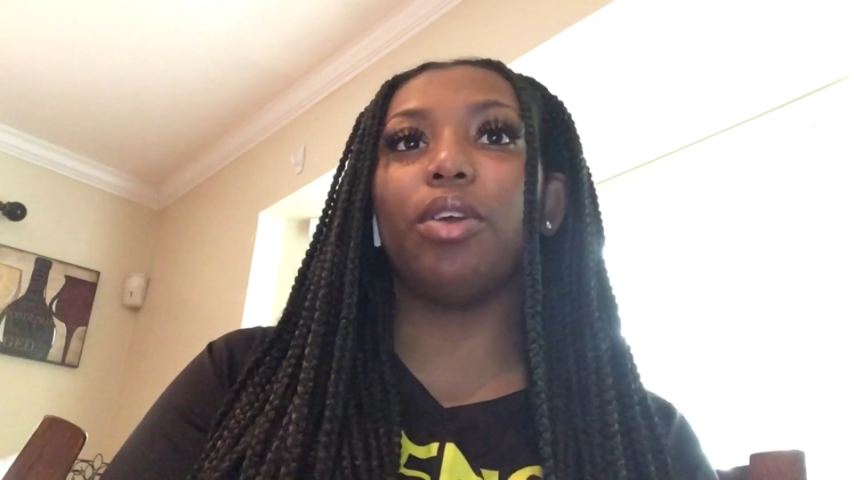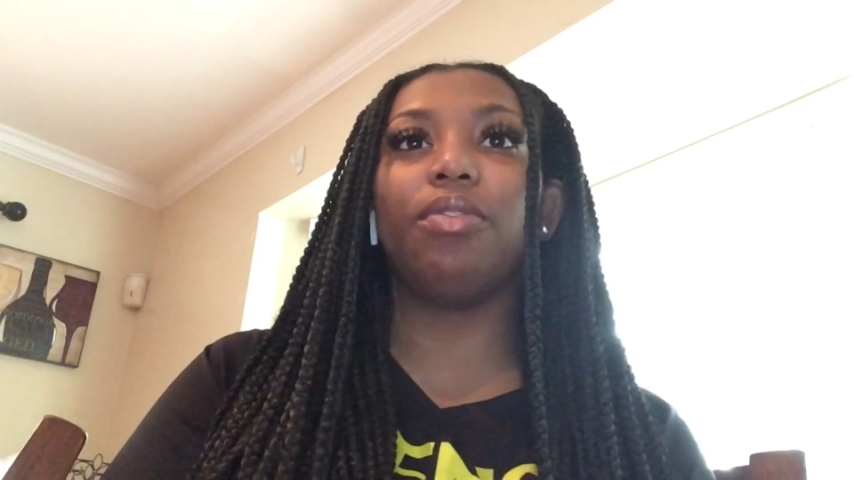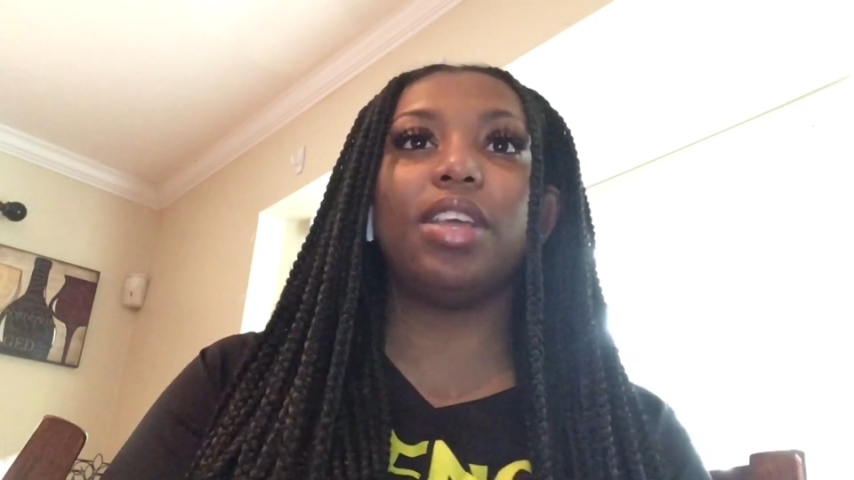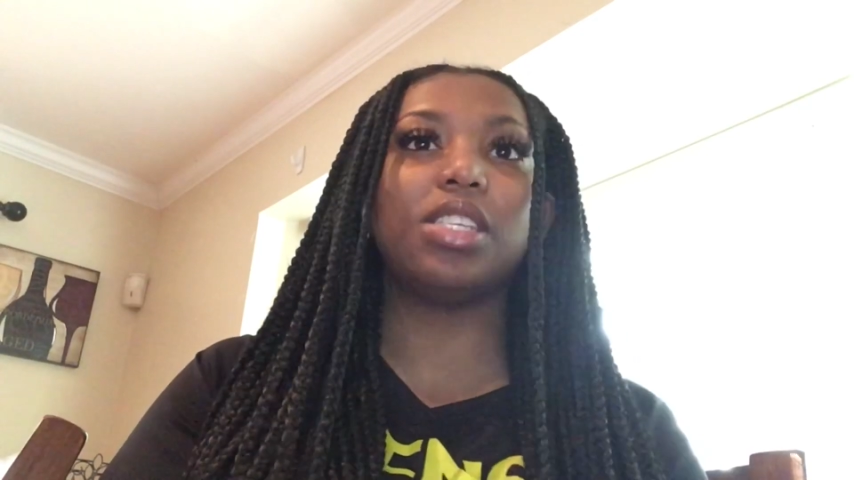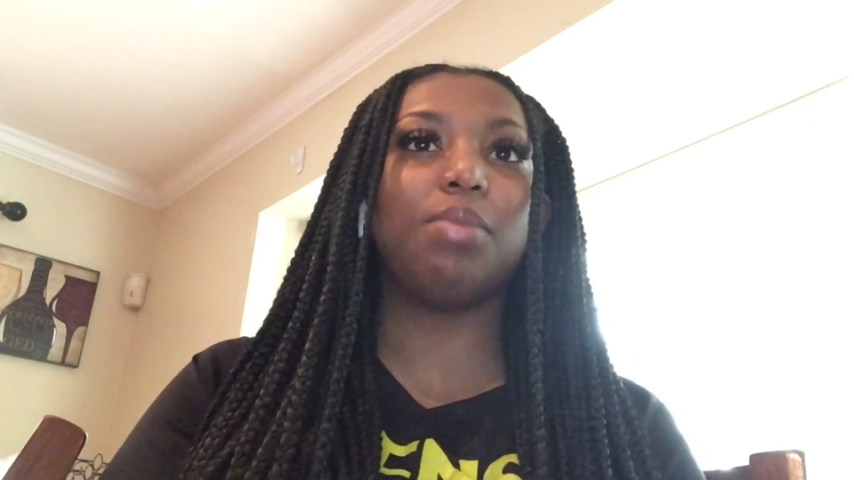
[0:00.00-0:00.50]
wear
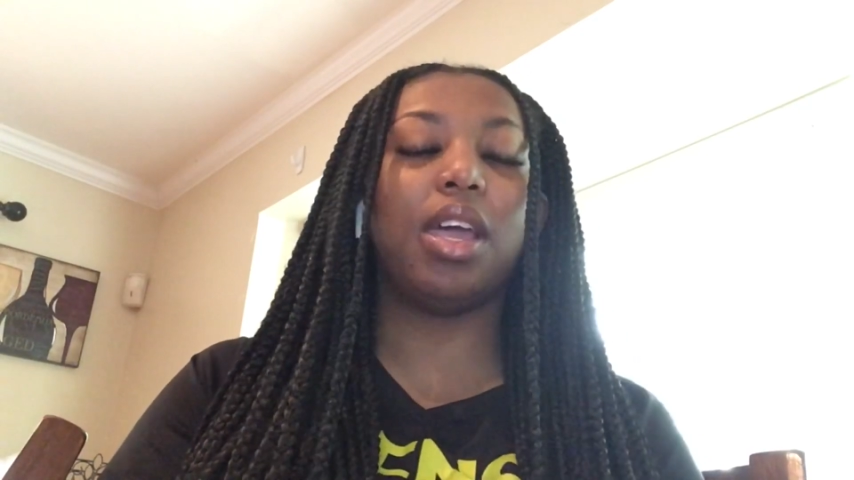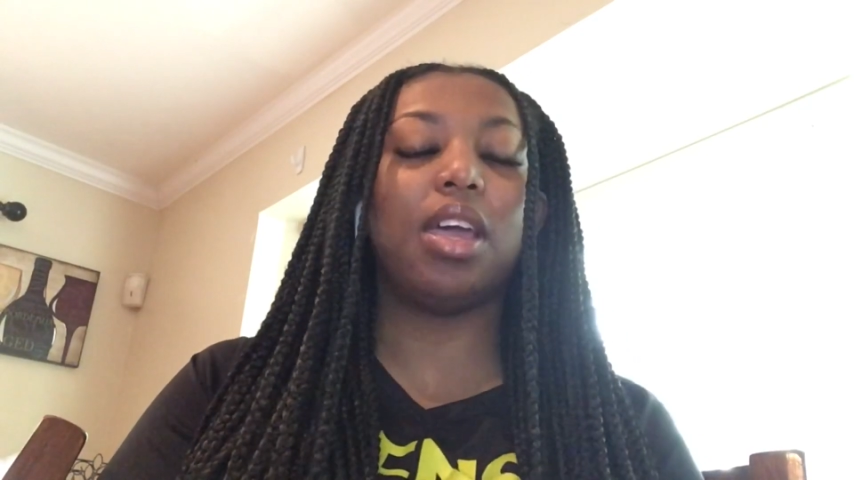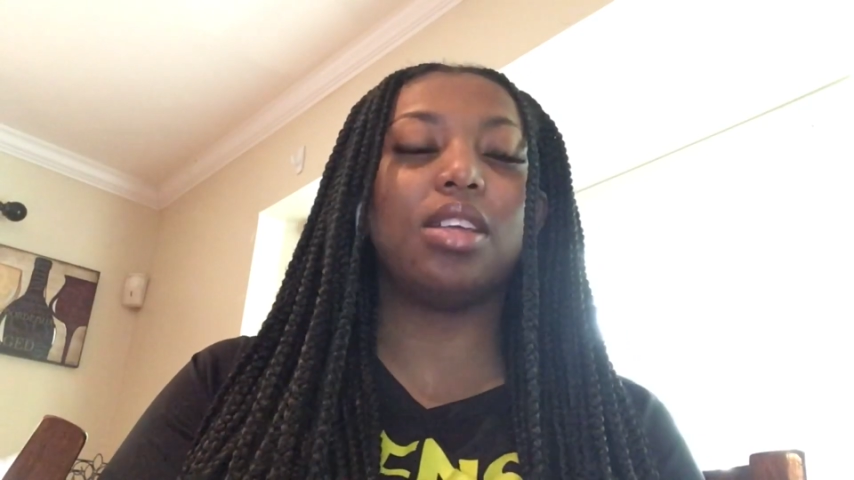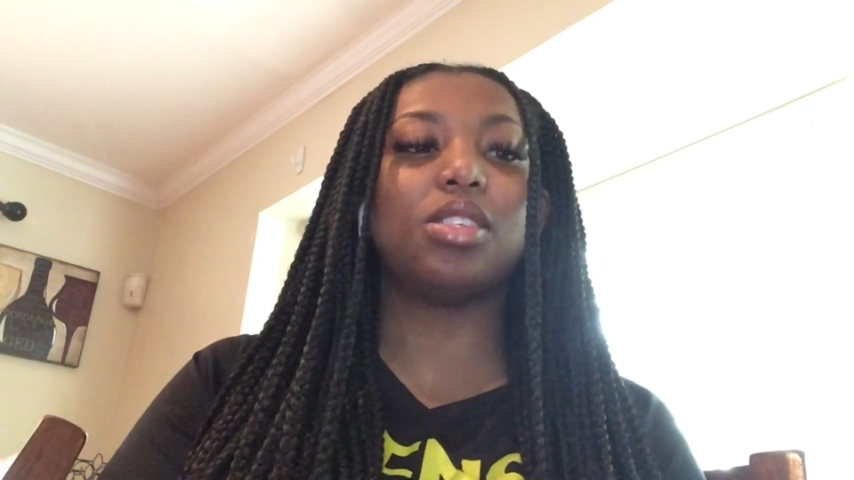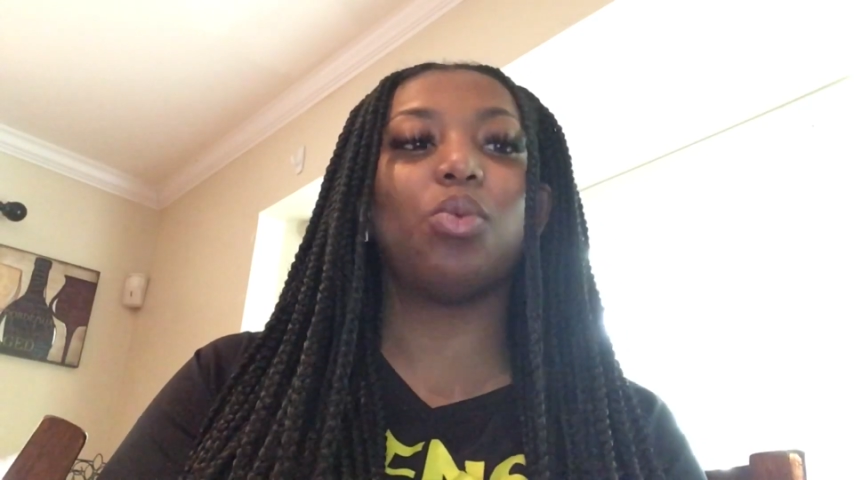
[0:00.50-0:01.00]
face
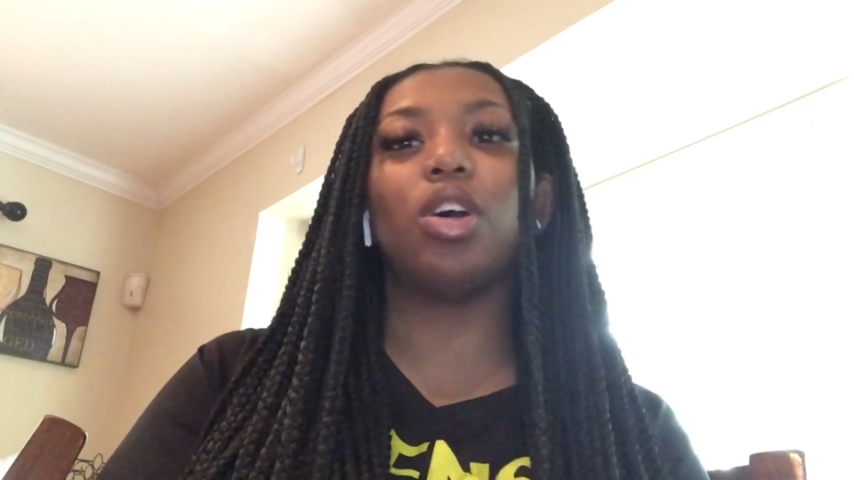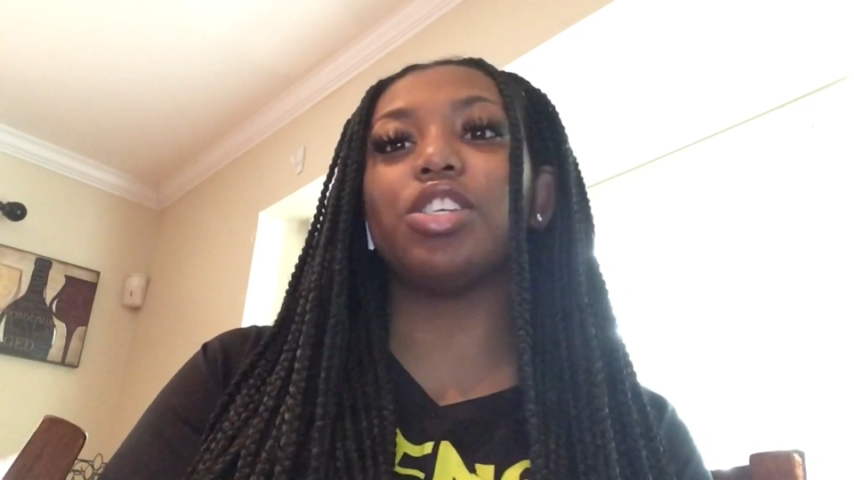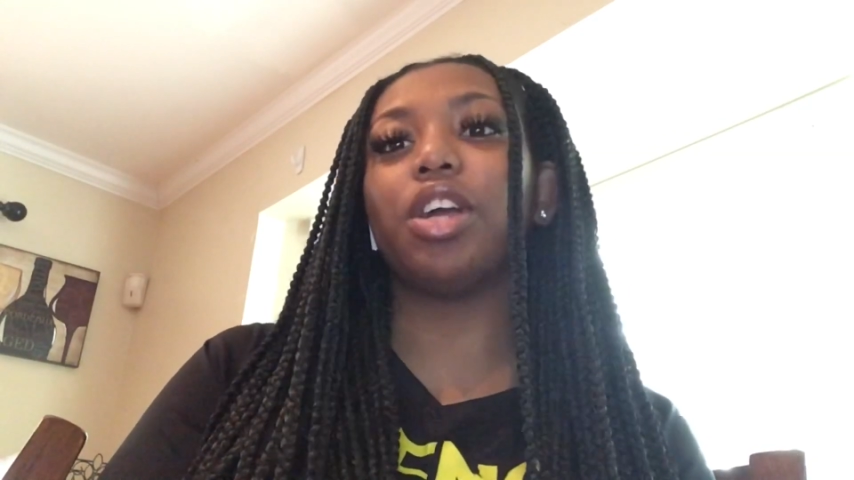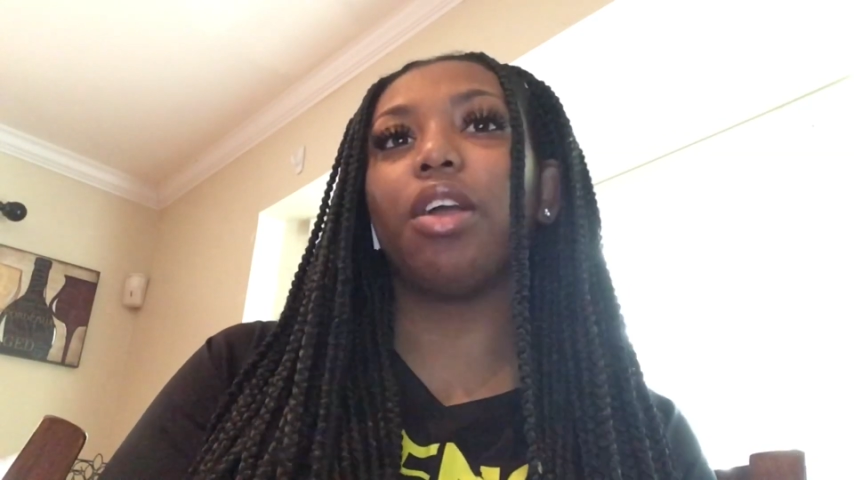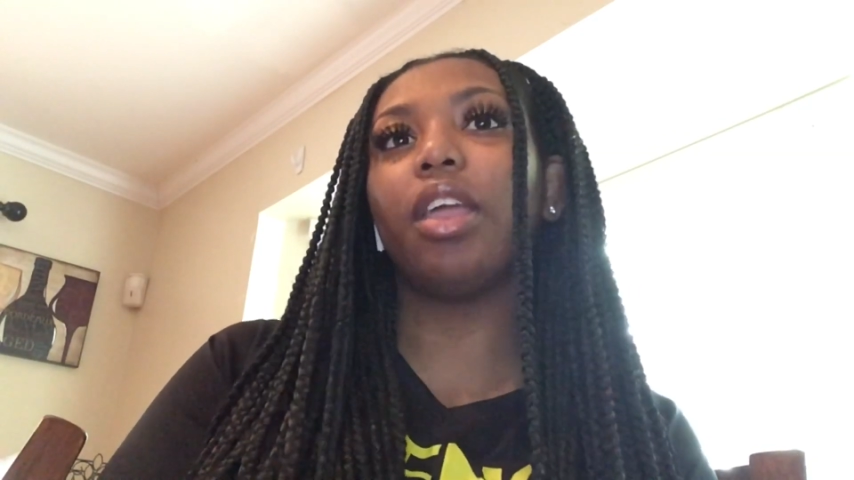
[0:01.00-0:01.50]
masks,
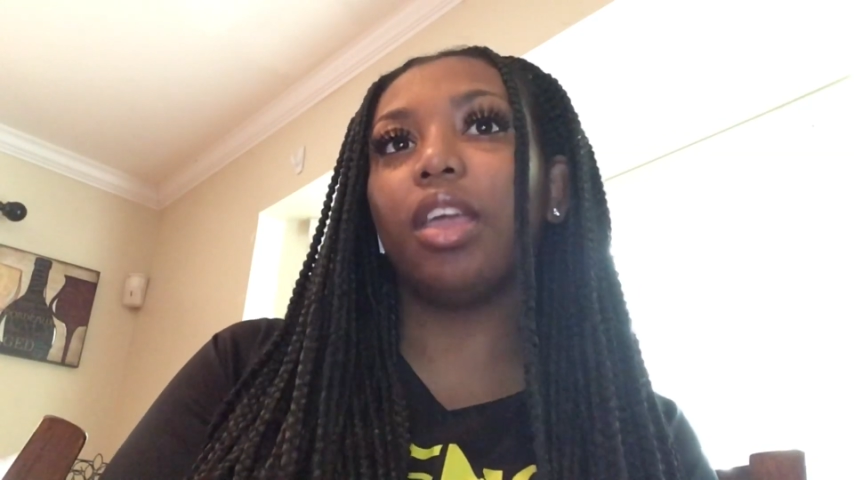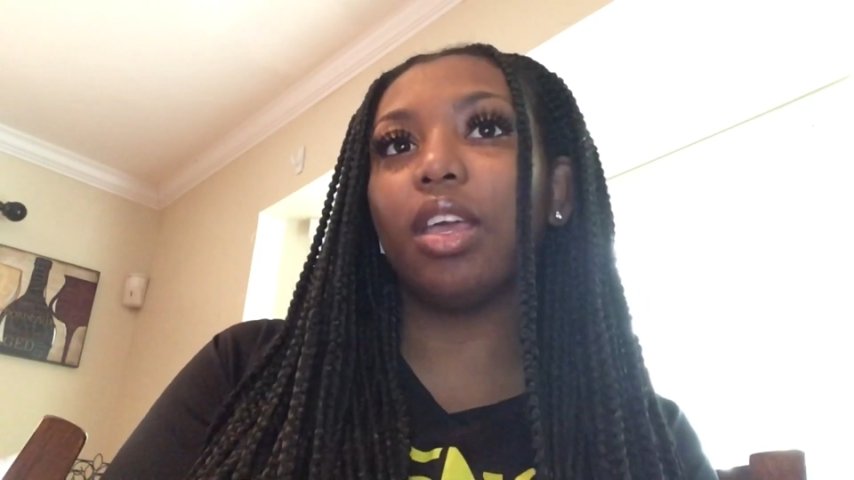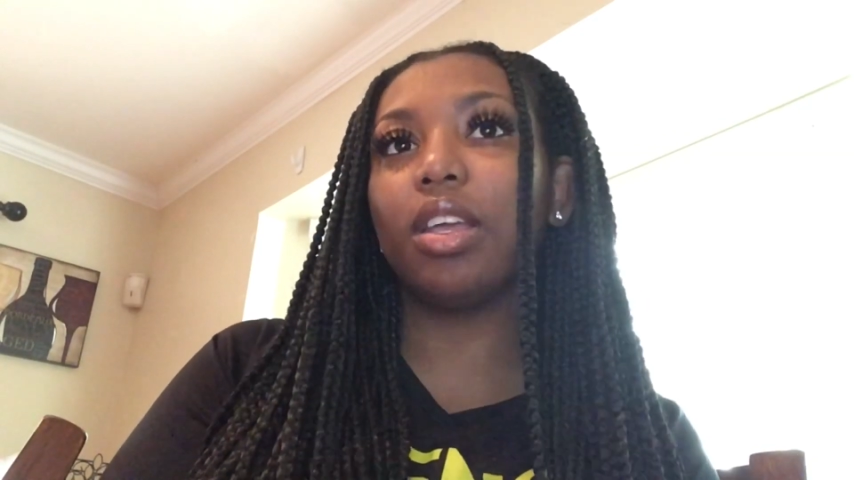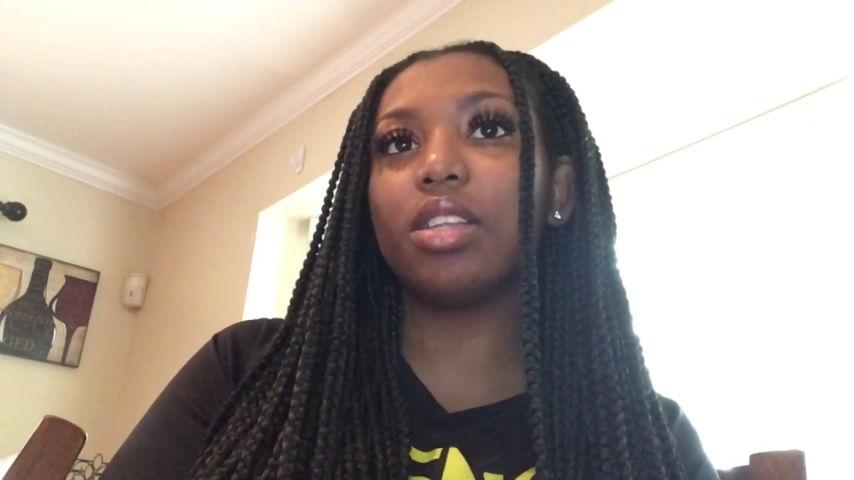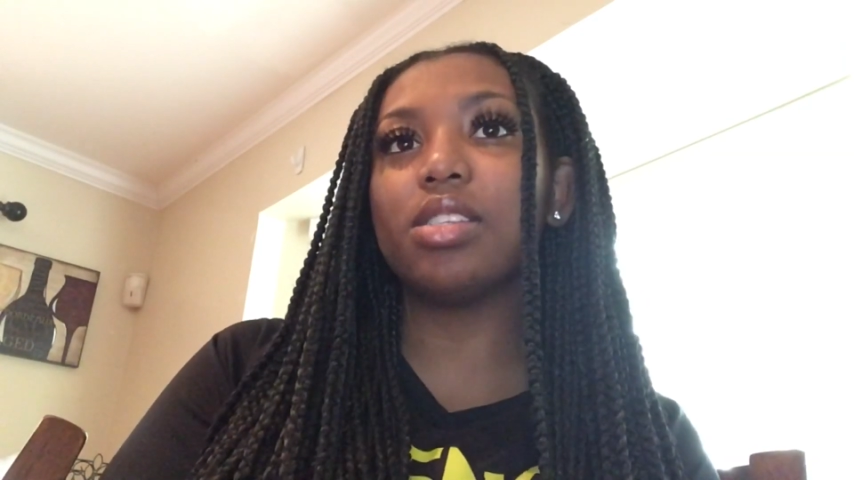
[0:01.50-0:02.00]
wash our
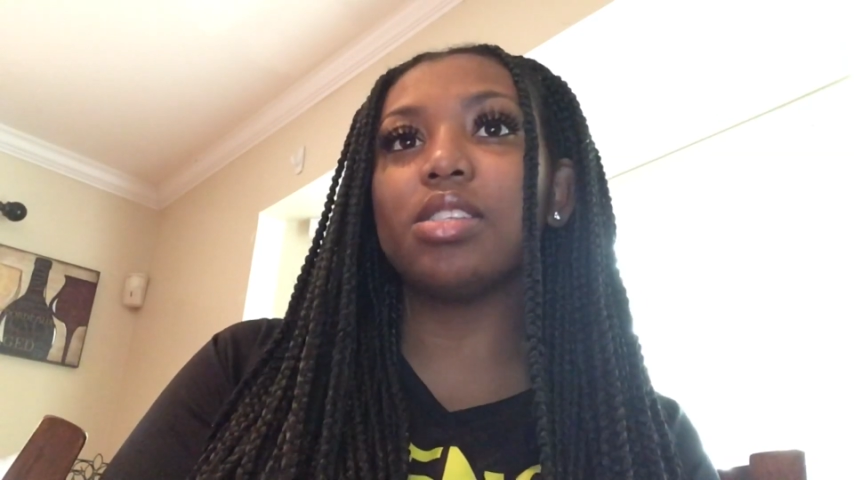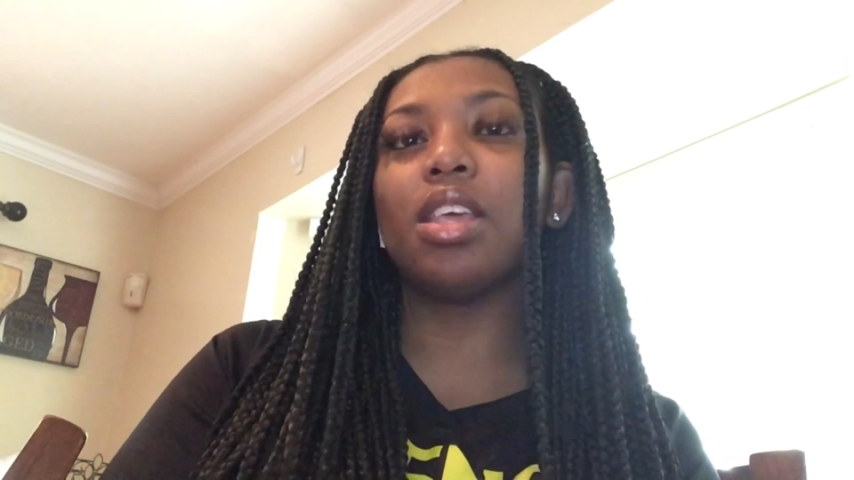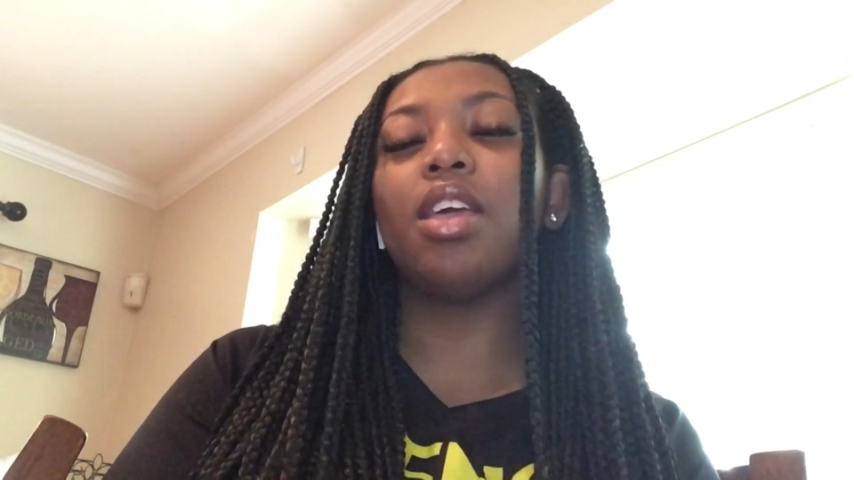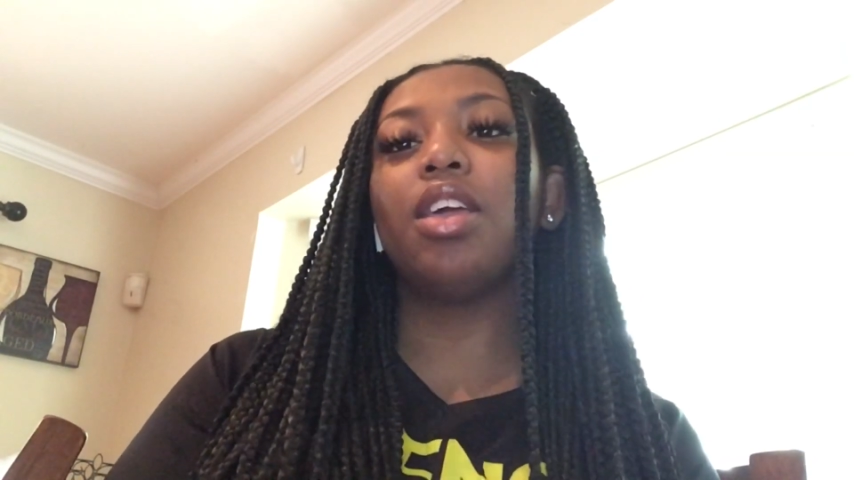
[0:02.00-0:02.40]
hands,